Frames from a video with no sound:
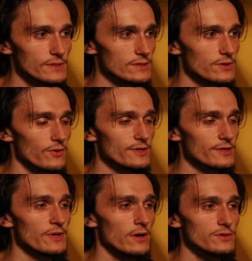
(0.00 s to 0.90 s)
These are going to
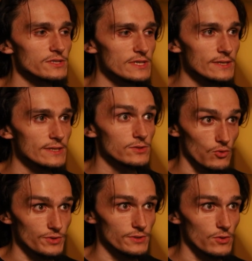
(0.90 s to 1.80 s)
be our scene
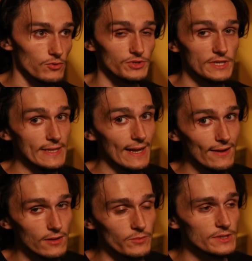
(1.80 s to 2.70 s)
sources, or scene
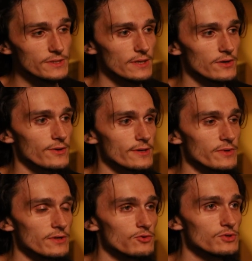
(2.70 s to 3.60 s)
elements that you're going to be
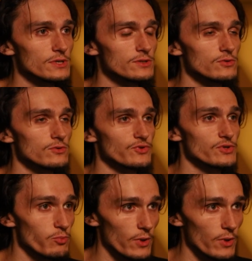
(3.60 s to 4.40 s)
using to display